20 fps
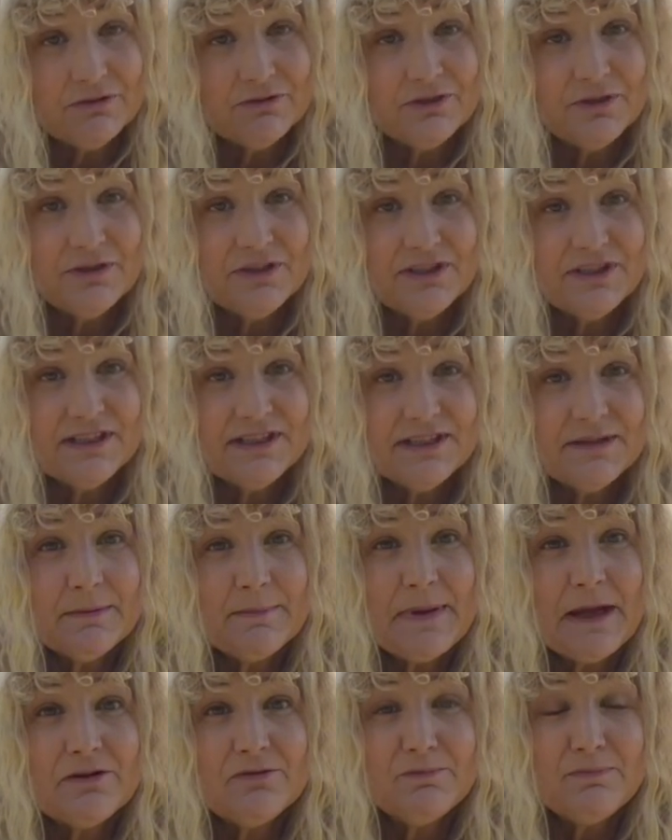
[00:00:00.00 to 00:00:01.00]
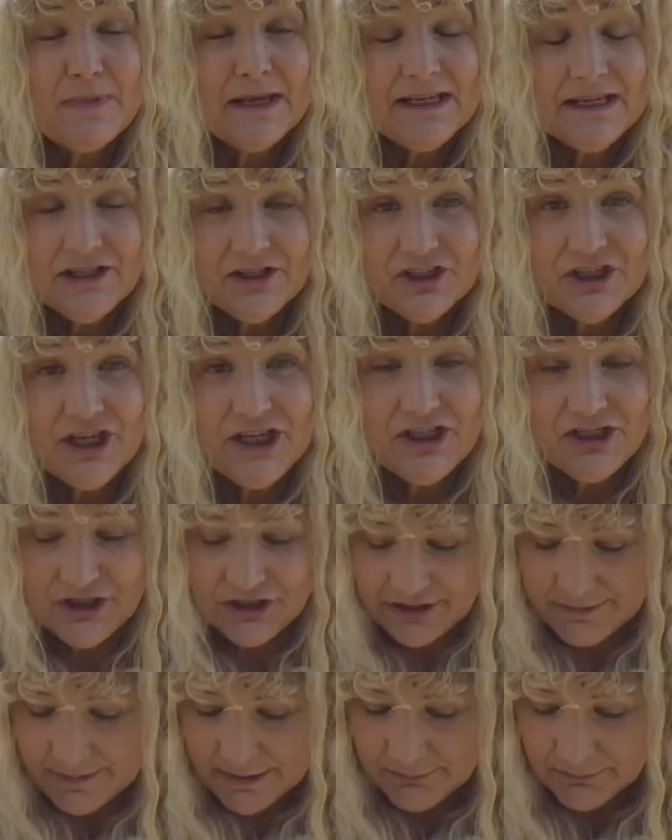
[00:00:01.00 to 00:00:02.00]
So this is about making
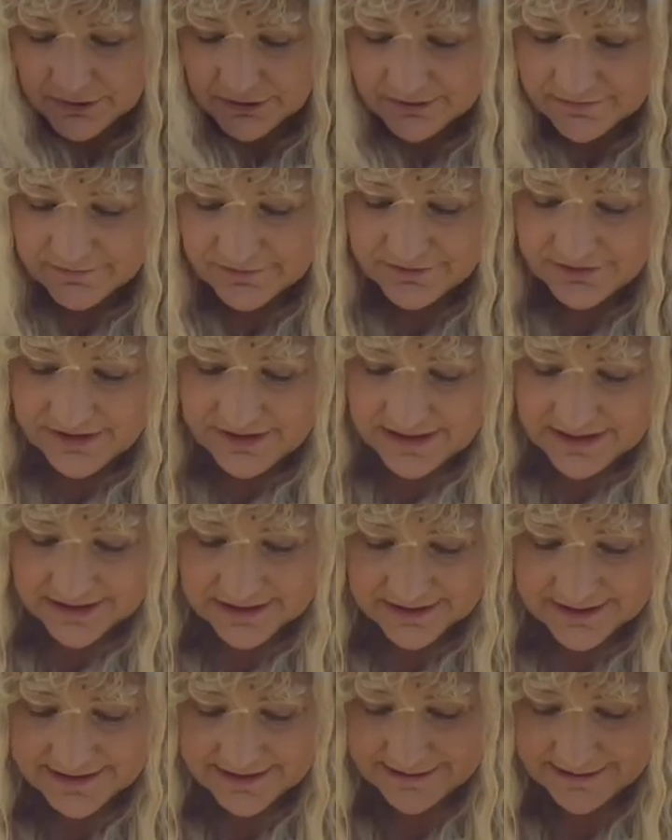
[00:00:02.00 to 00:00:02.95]
changes, about wonderful things.